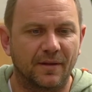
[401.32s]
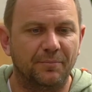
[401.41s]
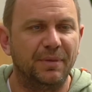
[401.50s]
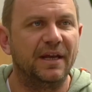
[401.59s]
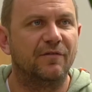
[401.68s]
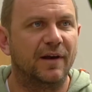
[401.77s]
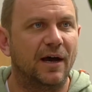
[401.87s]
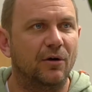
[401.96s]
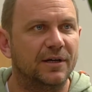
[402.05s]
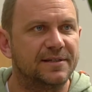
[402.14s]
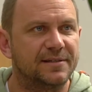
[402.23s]
pink
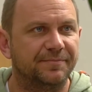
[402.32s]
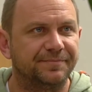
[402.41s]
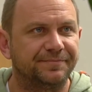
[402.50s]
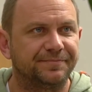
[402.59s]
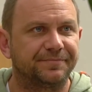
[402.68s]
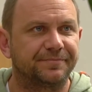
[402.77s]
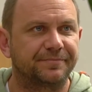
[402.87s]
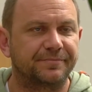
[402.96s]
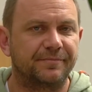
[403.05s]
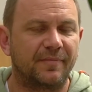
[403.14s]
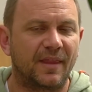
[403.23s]
flowers.
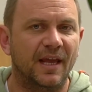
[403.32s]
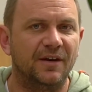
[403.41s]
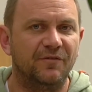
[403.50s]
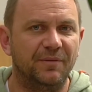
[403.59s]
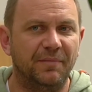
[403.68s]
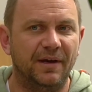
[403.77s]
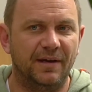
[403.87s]
And we